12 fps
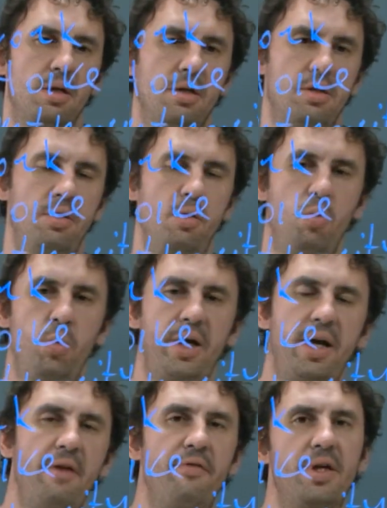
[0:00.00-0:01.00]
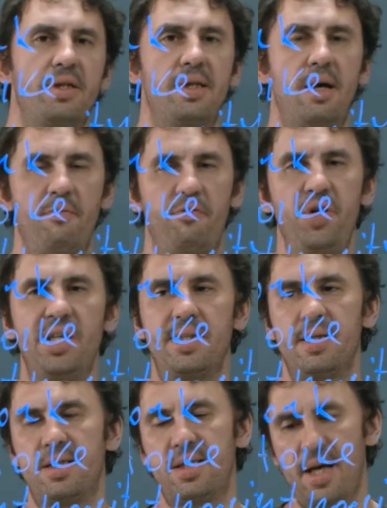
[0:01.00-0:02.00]
So we have some
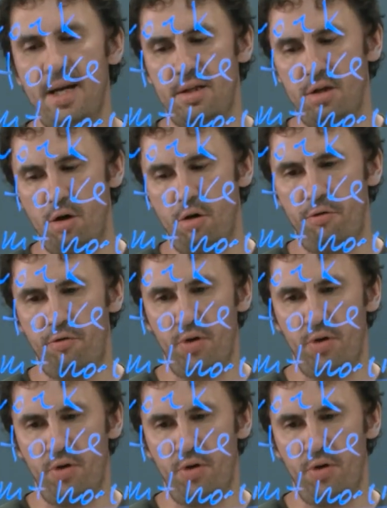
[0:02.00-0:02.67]
fixed set of